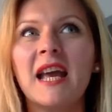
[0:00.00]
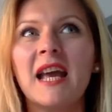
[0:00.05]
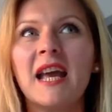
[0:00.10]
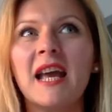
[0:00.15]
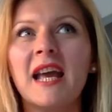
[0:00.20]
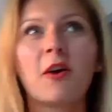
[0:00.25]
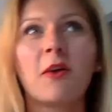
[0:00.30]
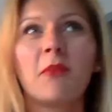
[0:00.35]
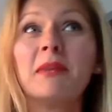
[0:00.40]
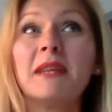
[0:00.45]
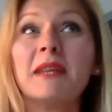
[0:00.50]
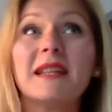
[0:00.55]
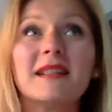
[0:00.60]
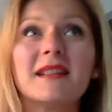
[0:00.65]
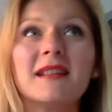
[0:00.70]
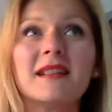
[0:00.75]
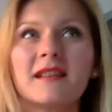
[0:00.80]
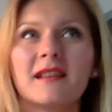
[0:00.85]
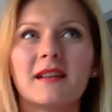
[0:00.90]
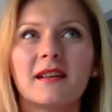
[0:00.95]
compete
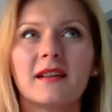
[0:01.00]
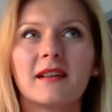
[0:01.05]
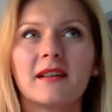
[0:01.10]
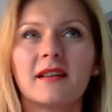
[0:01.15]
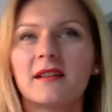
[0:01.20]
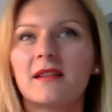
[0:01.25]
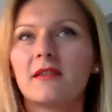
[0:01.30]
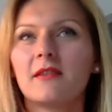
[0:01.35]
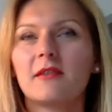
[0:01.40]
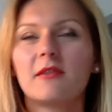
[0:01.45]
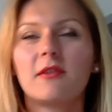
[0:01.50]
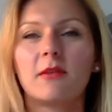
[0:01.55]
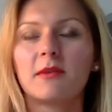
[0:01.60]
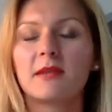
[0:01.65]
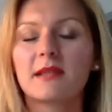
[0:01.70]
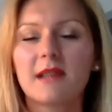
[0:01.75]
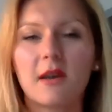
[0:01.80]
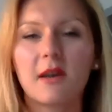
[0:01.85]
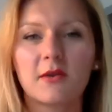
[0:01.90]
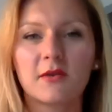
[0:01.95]
in the Global
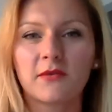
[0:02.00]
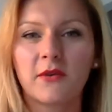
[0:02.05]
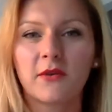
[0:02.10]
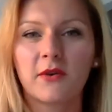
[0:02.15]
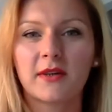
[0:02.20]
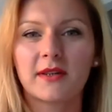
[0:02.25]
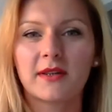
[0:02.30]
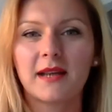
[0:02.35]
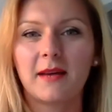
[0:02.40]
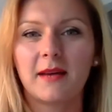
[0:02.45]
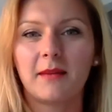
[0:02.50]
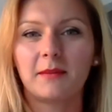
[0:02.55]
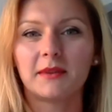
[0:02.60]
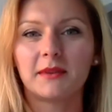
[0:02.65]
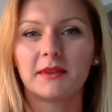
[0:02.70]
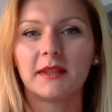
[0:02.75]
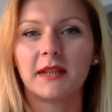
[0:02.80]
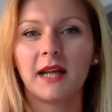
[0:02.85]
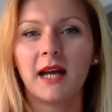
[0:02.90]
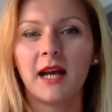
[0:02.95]
South, for
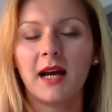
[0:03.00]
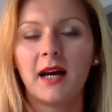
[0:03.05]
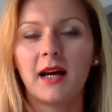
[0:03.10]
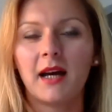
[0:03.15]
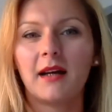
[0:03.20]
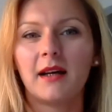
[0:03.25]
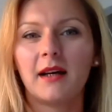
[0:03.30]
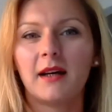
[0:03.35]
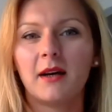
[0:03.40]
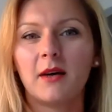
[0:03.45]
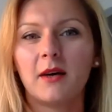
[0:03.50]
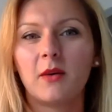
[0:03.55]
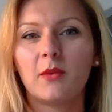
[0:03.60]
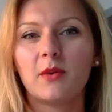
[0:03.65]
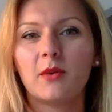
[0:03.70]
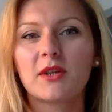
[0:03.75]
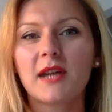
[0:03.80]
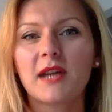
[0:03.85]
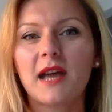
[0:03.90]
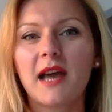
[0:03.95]
example,
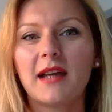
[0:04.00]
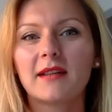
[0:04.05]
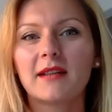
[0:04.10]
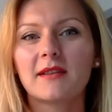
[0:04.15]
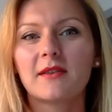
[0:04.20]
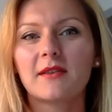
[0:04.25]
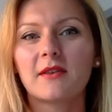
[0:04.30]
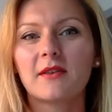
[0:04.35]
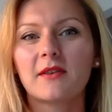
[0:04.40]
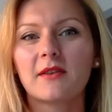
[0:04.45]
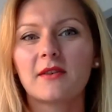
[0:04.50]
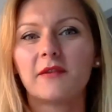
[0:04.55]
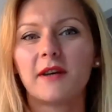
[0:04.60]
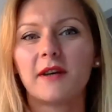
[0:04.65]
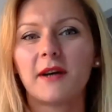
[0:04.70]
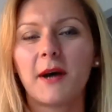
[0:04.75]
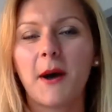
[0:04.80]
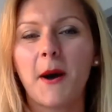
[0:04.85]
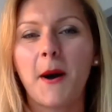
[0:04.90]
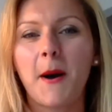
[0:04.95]
which kind of
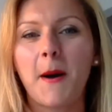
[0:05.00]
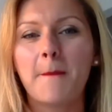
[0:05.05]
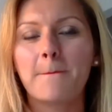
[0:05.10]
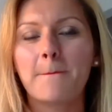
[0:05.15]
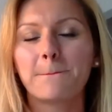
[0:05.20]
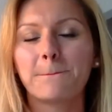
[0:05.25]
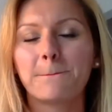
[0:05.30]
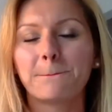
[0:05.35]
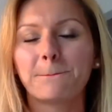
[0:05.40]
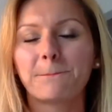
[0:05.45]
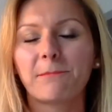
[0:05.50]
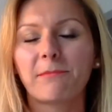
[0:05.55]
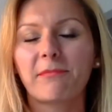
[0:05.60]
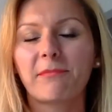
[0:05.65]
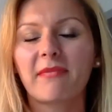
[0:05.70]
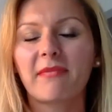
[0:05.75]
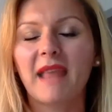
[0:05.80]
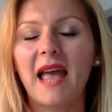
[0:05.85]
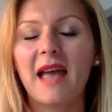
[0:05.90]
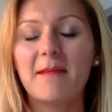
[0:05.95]

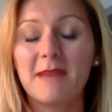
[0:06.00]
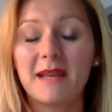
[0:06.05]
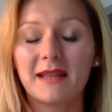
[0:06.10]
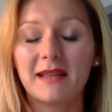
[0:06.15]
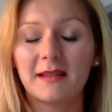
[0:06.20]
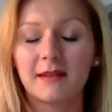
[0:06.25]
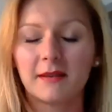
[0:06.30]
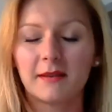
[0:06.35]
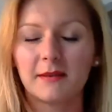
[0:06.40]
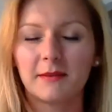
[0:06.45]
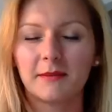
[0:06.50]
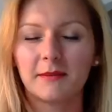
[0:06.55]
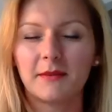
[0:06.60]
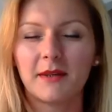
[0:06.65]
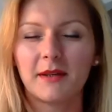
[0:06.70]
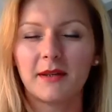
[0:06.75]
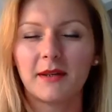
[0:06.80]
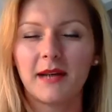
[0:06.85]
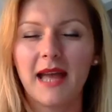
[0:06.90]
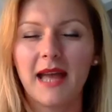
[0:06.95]
I made the
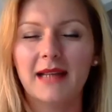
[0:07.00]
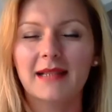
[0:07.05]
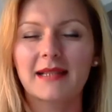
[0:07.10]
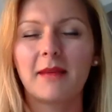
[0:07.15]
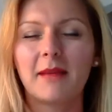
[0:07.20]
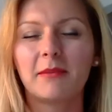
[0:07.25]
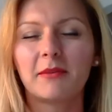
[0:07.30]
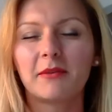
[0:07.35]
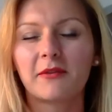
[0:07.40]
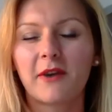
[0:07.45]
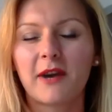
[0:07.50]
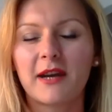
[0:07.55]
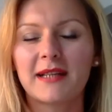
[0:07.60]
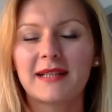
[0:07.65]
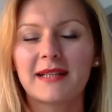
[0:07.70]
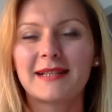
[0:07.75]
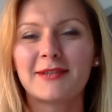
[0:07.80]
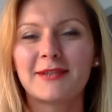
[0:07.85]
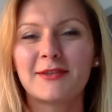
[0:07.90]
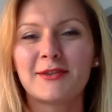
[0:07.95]
example for
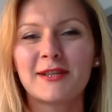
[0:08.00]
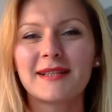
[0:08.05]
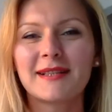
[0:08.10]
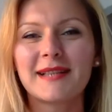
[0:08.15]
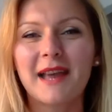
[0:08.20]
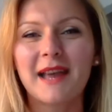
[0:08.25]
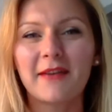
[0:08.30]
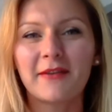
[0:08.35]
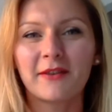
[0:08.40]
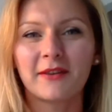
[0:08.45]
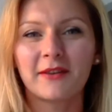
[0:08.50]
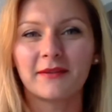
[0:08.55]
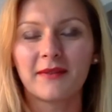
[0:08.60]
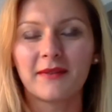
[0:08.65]
SDG 7,